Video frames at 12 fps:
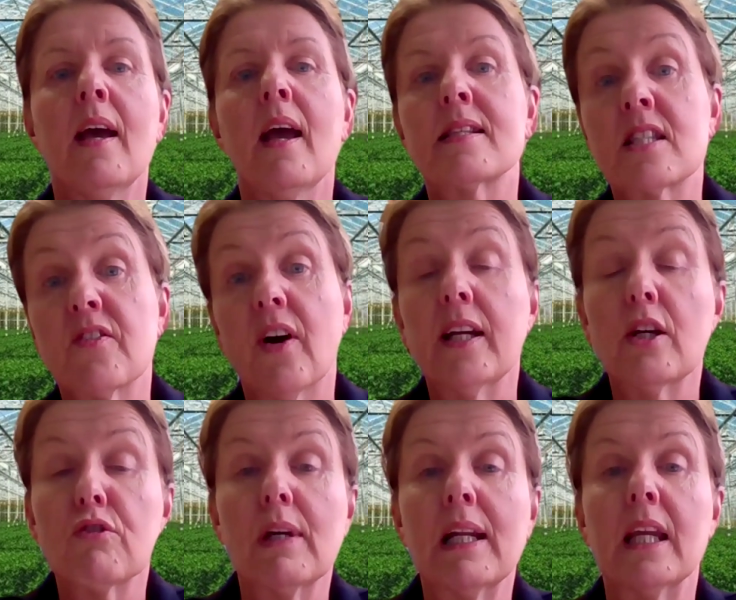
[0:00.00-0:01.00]
It's
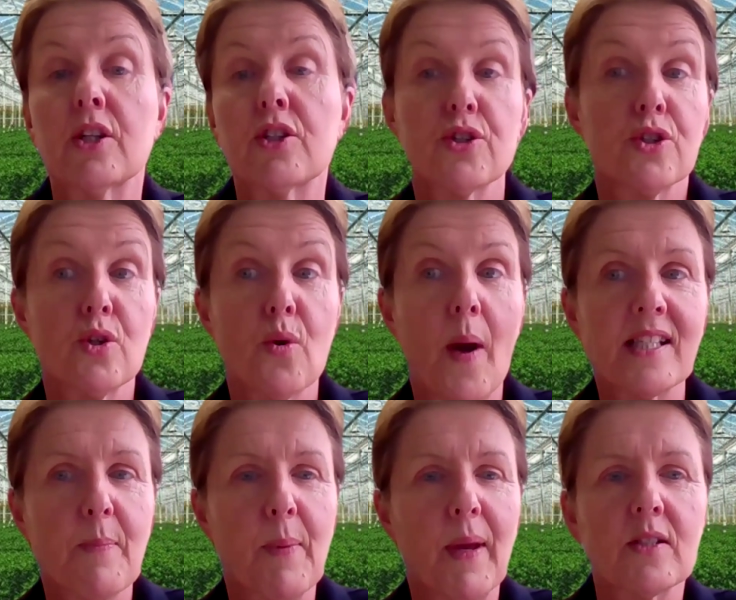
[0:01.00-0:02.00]
divided really into two
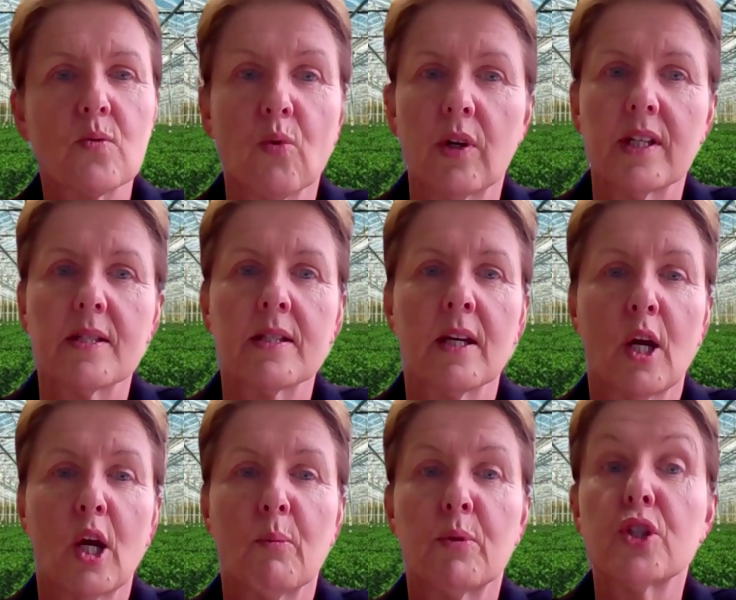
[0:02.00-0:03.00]
aspects. One is
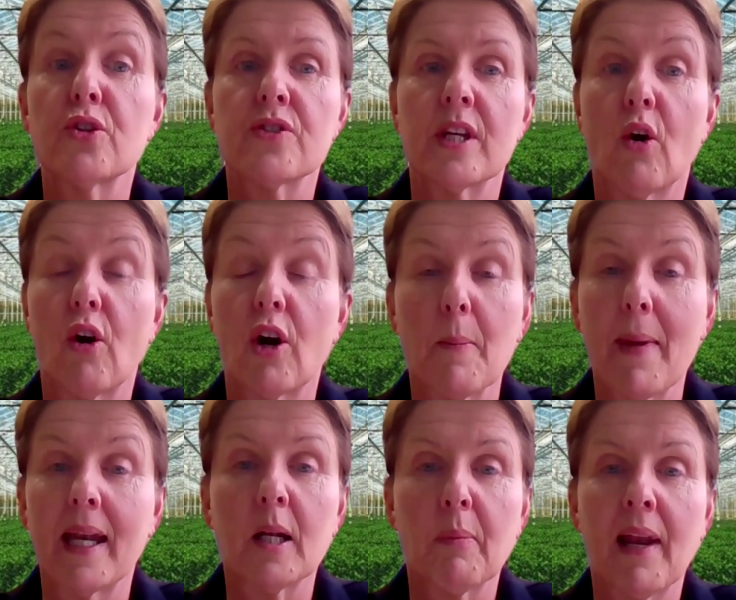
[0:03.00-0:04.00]
producing
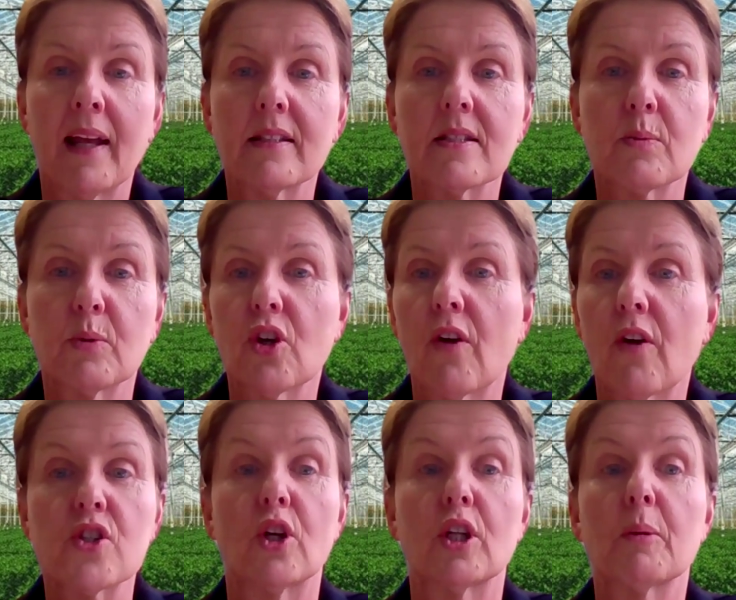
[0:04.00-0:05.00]
ornamental plants, which
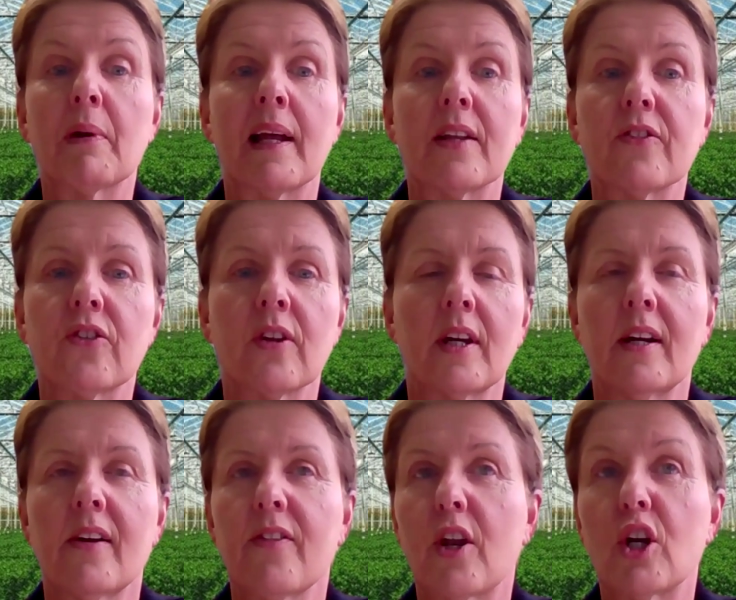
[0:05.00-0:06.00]
covers all the plants
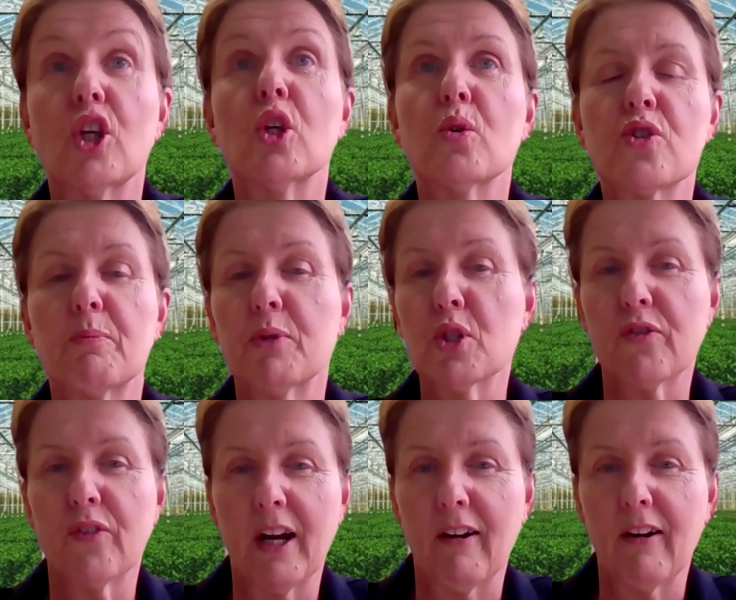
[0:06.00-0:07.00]
that are used to
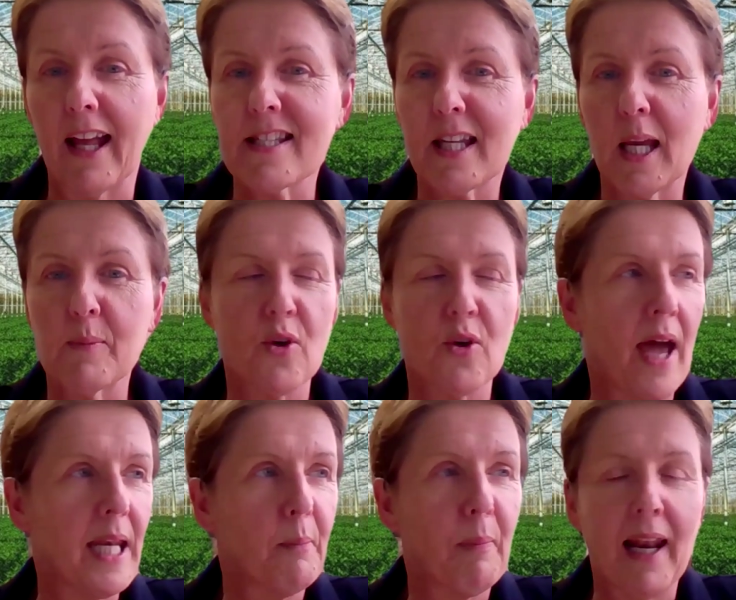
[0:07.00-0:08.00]
beautify our landscape. So
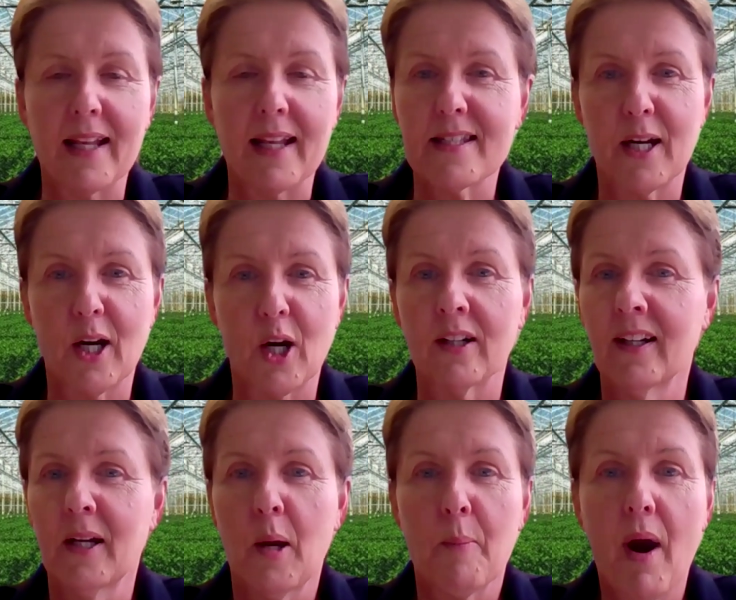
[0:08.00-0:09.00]
any plants in our
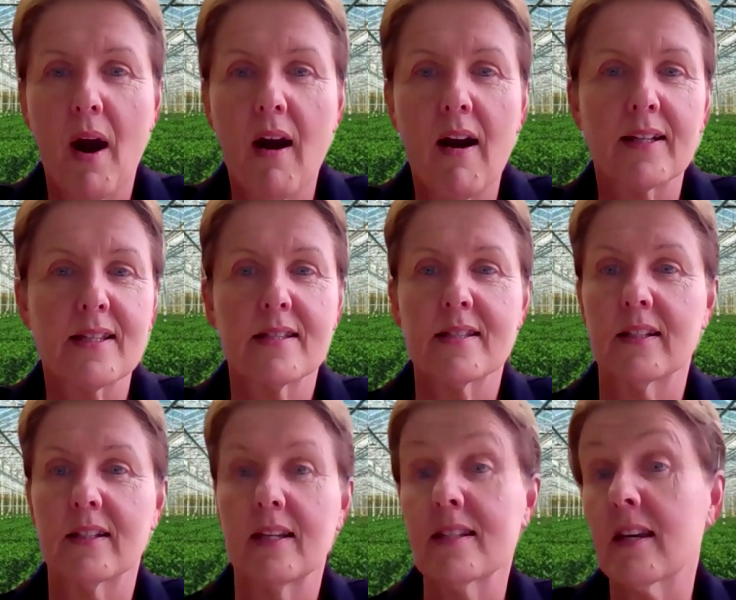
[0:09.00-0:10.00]
parks,
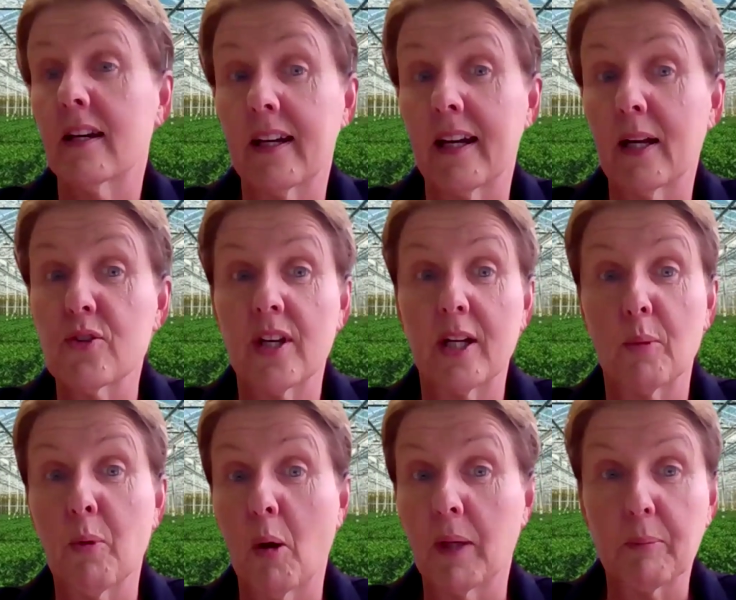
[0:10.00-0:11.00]
inside and outside our
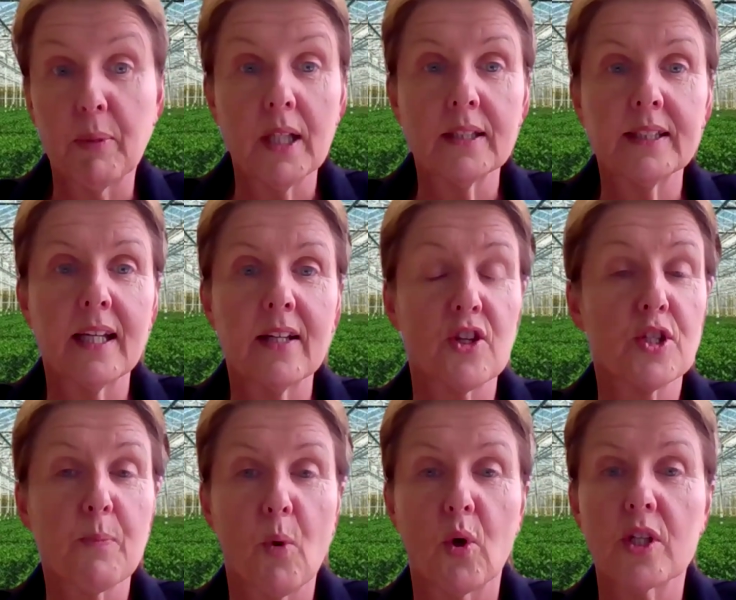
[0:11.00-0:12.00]
public buildings, in
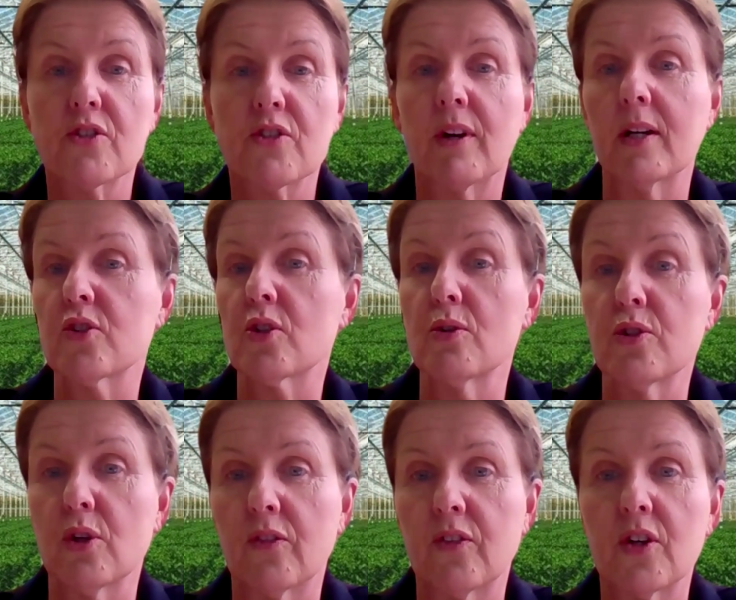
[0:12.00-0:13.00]
sports grounds, schools,
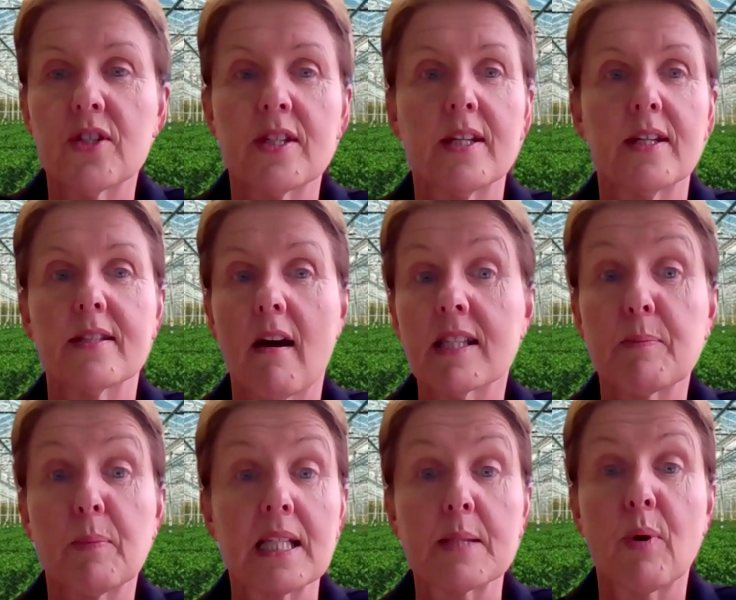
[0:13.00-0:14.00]
universities,
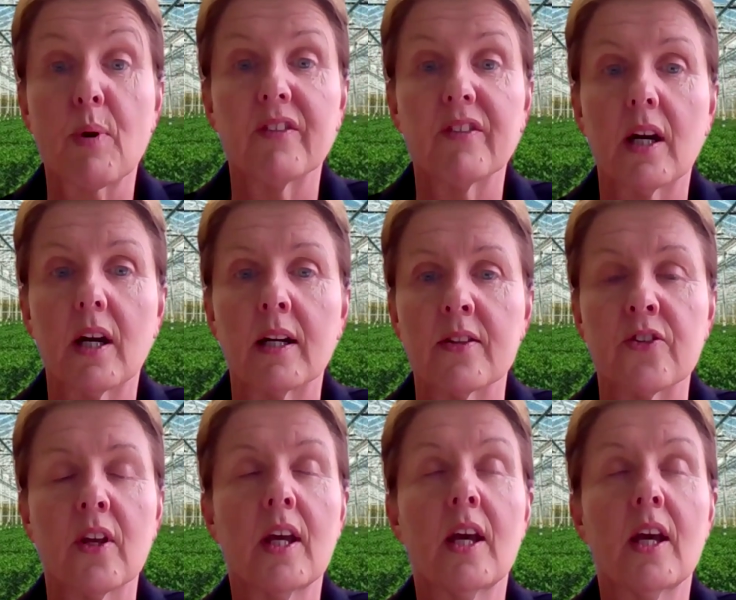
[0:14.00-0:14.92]
hospitals, private gardens.